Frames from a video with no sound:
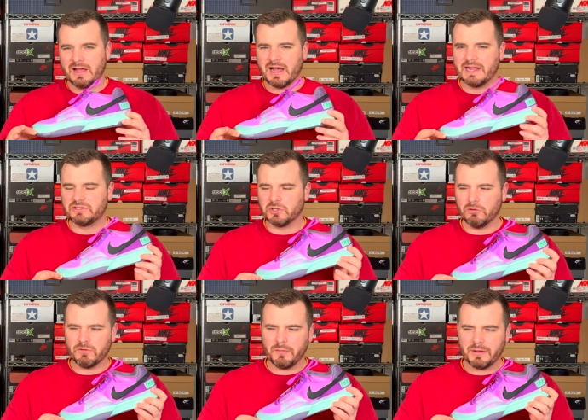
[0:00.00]
I
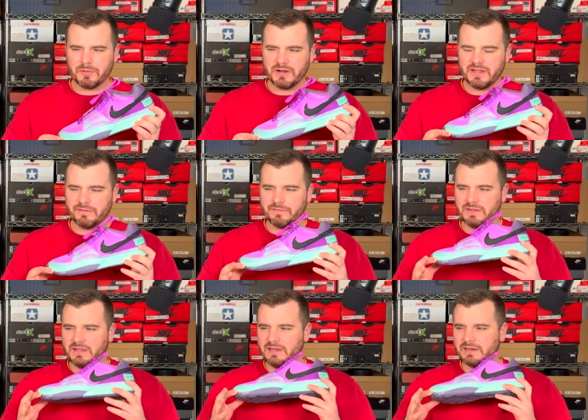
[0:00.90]
don't remember if
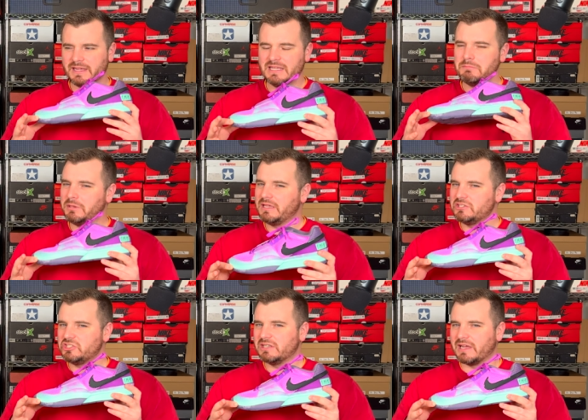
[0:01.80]
the Nike
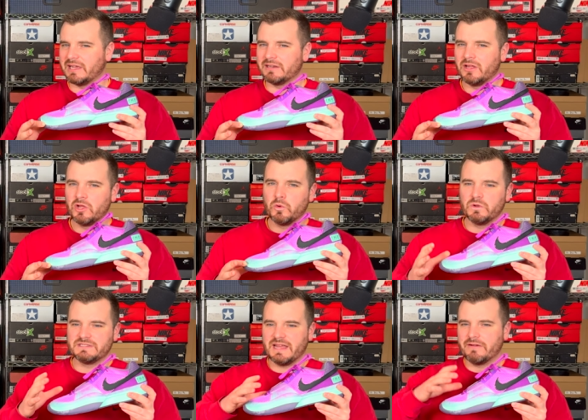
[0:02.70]
PG line
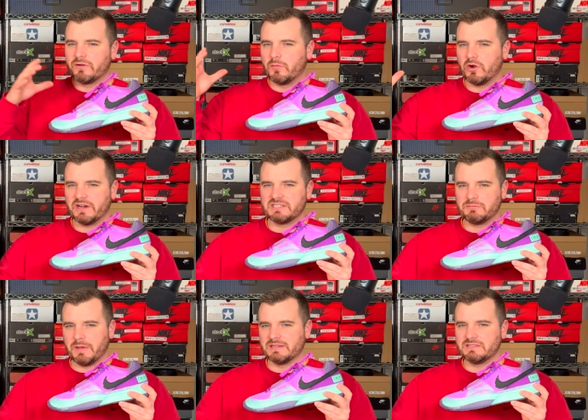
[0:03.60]
was ever more
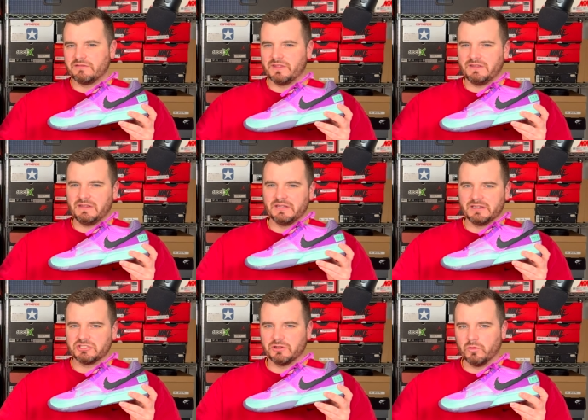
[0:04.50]
expensive than the
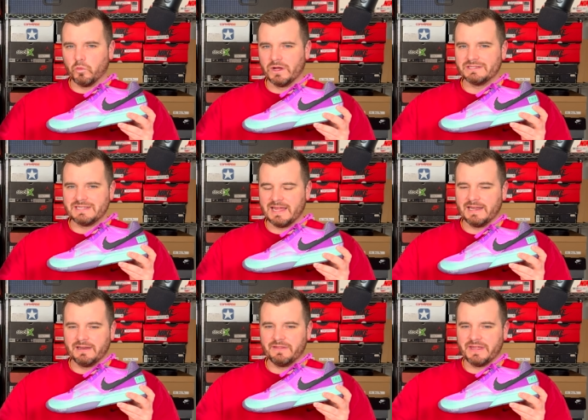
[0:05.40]
initial
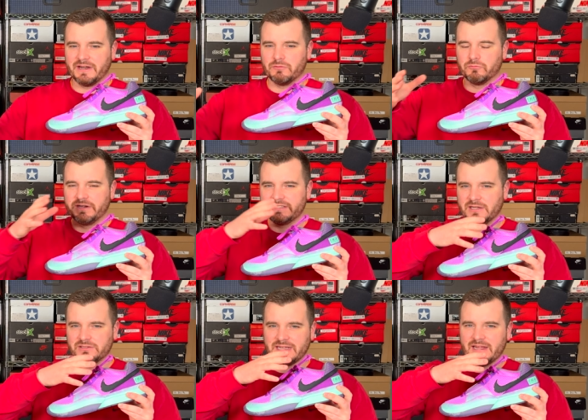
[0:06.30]
110 that it
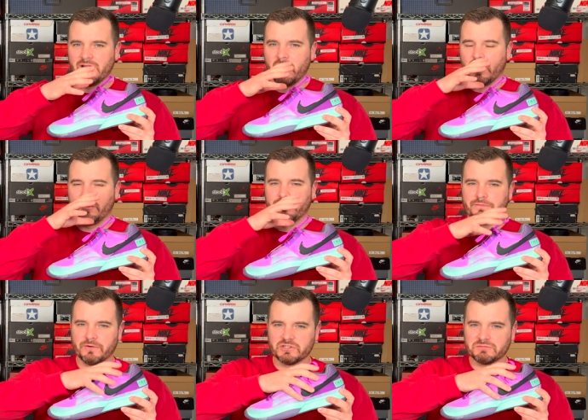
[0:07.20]
retailed at on the
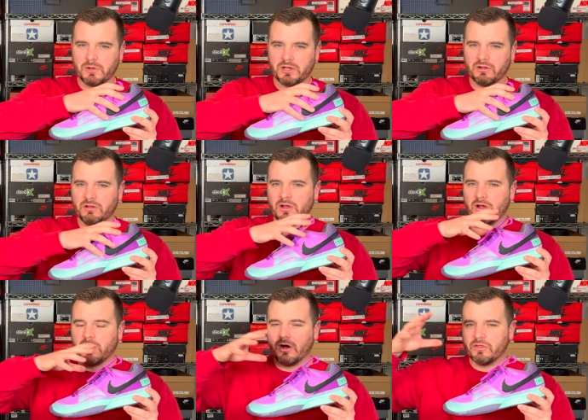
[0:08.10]
first model
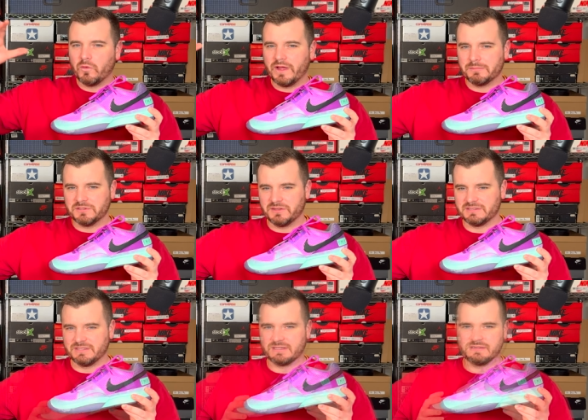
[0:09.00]
all the way up to the
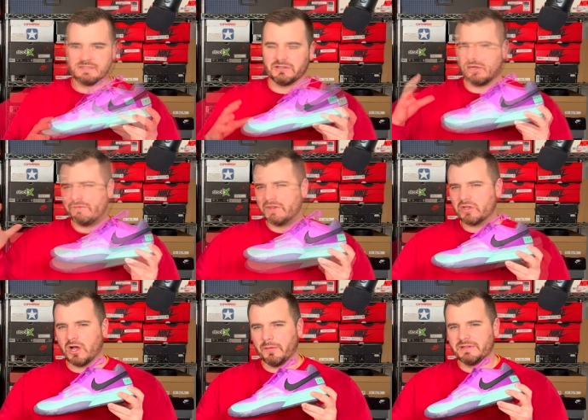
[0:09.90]
sixes. Sound so off sound in
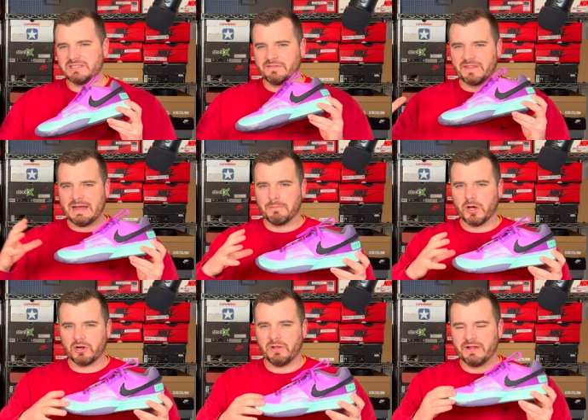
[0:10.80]
the comments if that
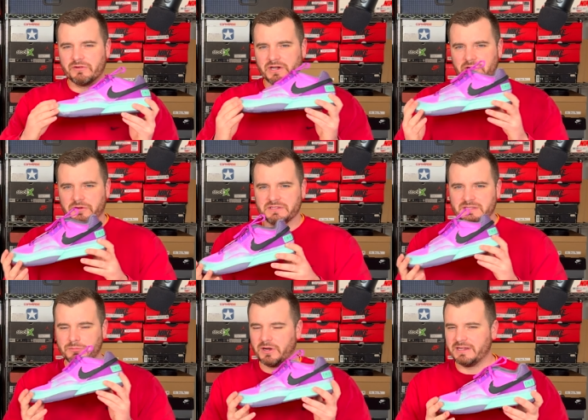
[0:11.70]
model ever increased
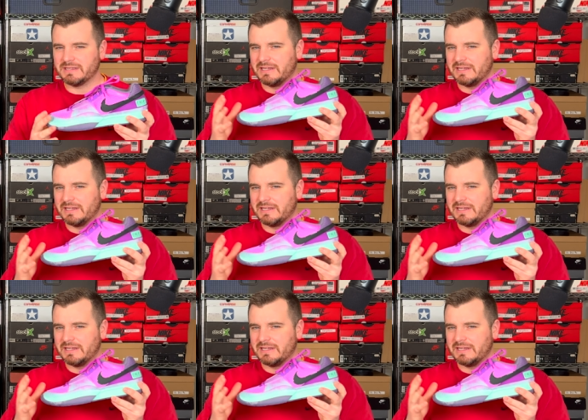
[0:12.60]
in price.